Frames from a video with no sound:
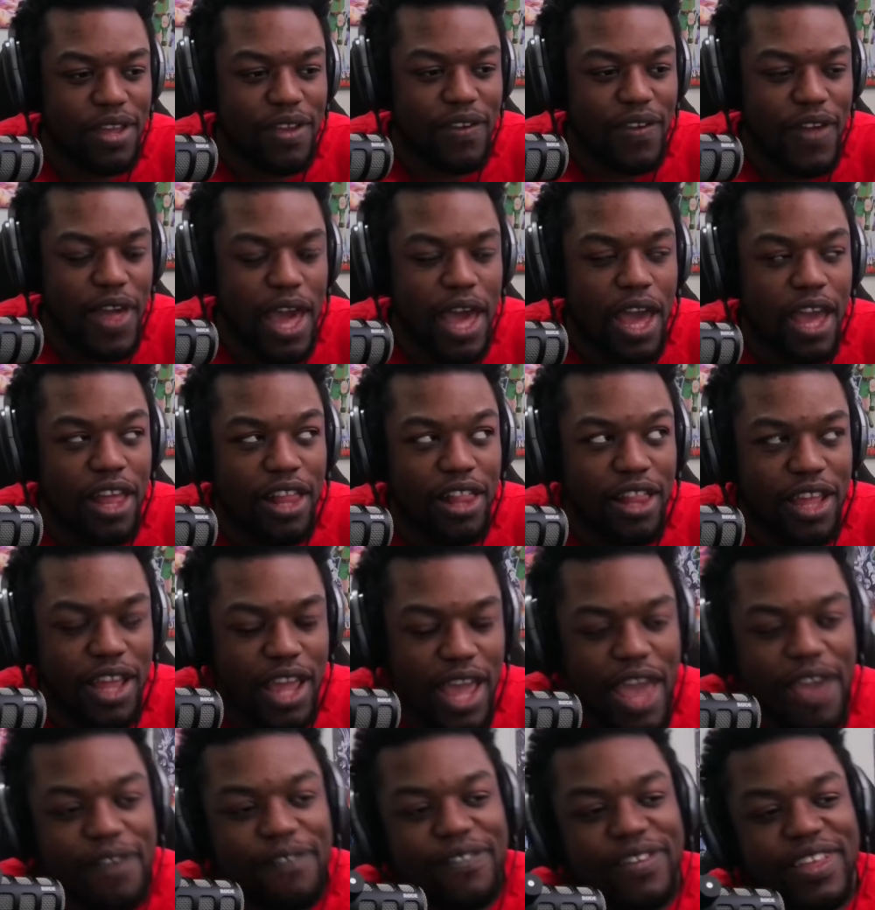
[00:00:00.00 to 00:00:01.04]
Uh,
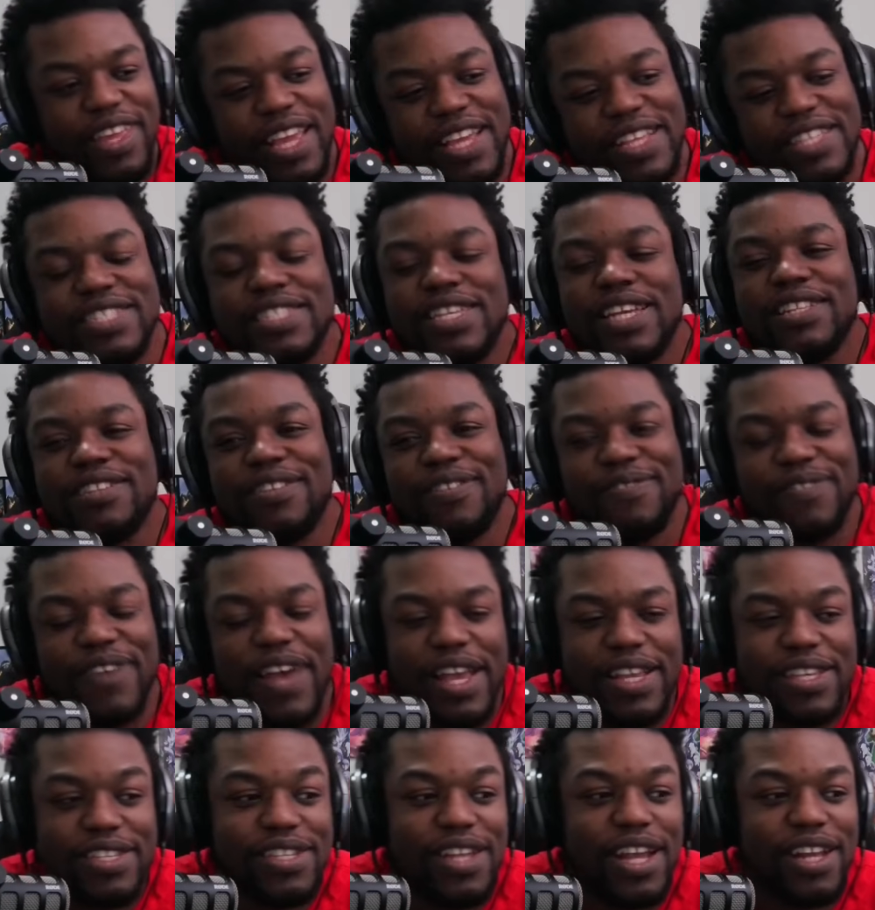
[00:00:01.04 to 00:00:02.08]
heavily
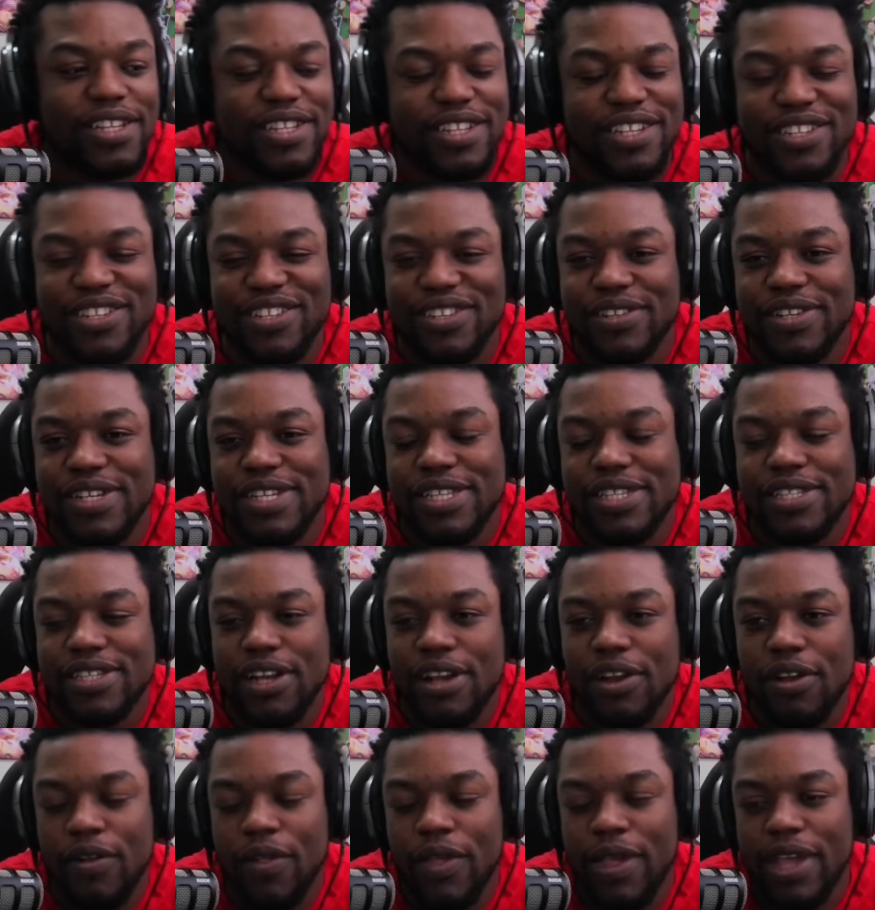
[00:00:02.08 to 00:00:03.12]
incentivized not to do it.
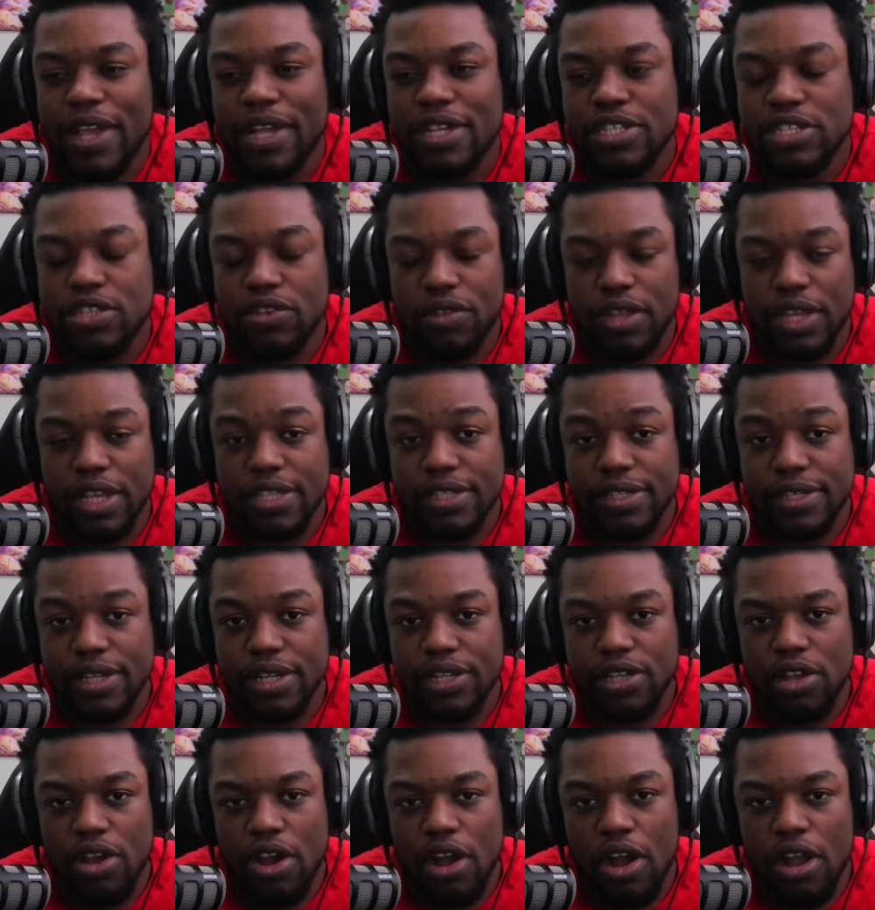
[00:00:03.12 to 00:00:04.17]
So still think it's a
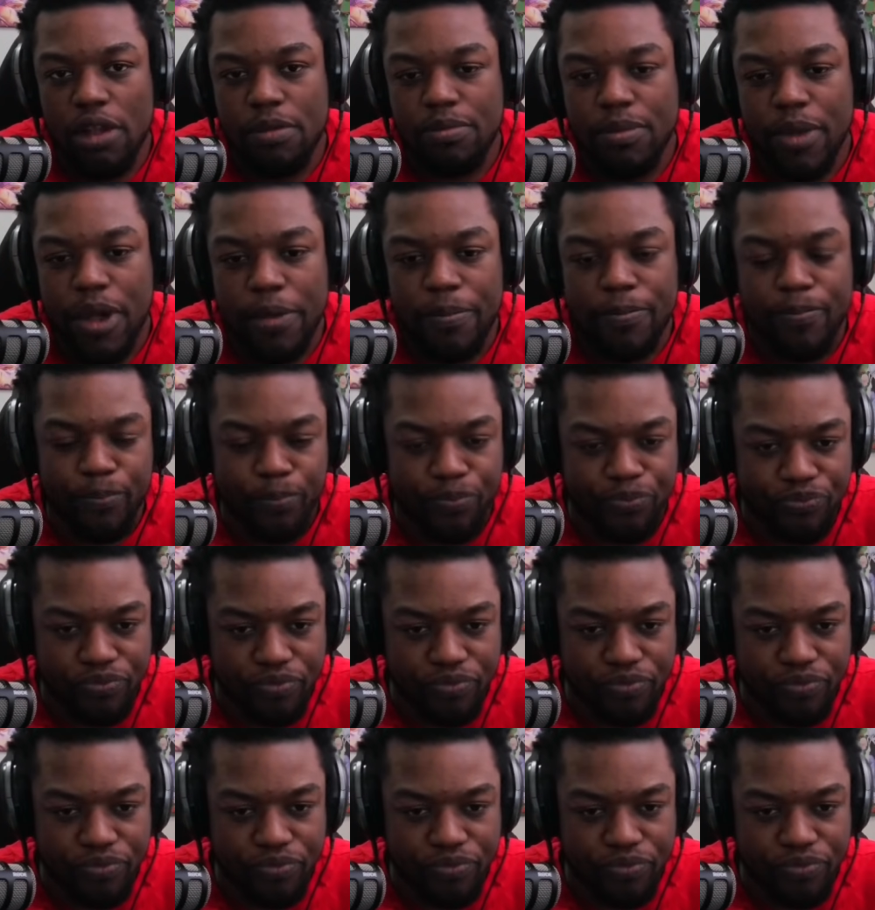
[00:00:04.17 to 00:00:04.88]
good card, but